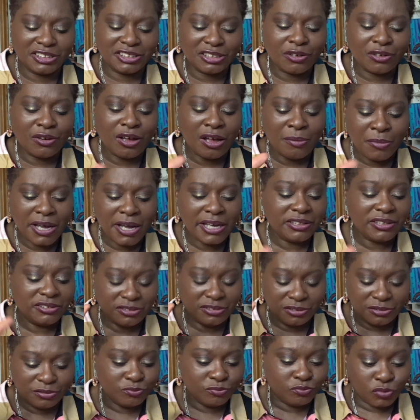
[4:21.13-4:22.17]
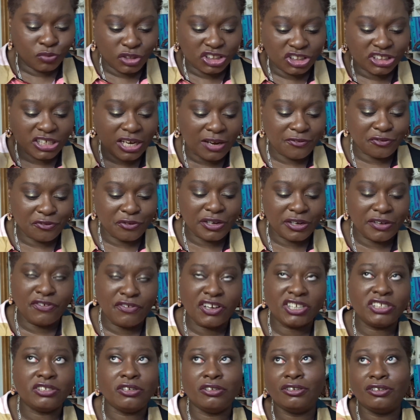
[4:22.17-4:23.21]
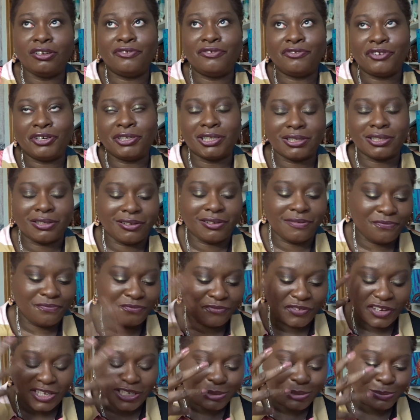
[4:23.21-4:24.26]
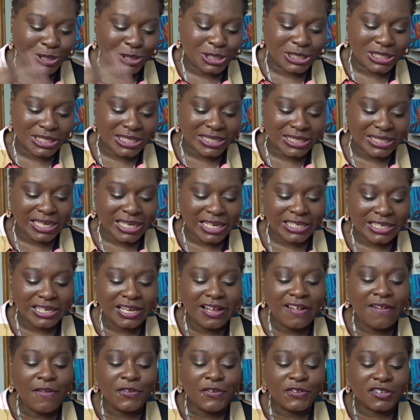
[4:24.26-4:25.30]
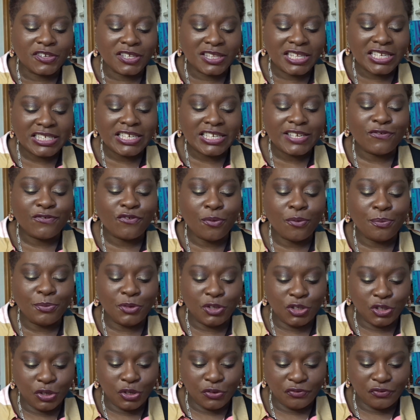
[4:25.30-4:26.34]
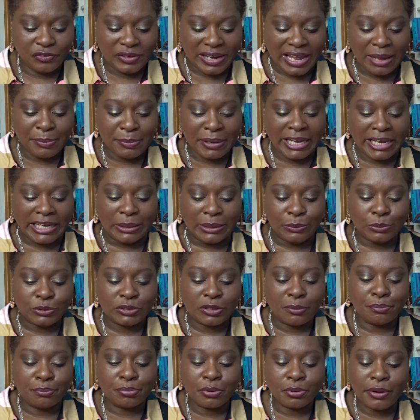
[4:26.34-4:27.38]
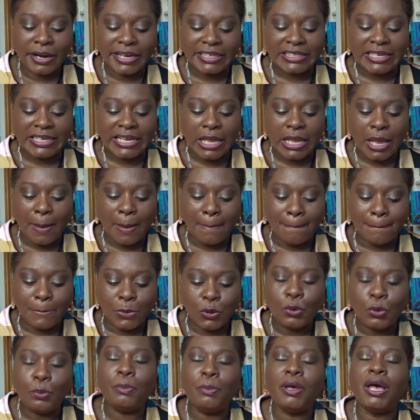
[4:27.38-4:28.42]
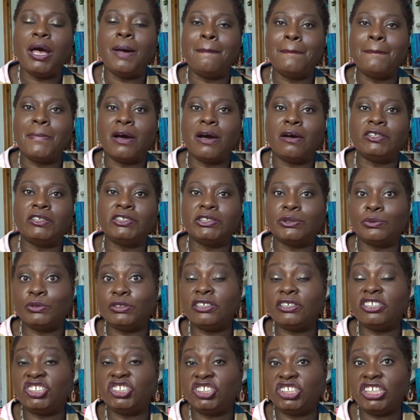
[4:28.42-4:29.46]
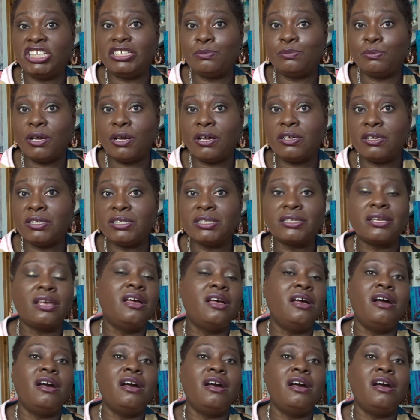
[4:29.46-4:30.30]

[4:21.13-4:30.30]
So I might reach out for it if I don't go for another face mask instead. So this is from Youth Lab, and it was a brightening balm mask. So it was a sheet mask.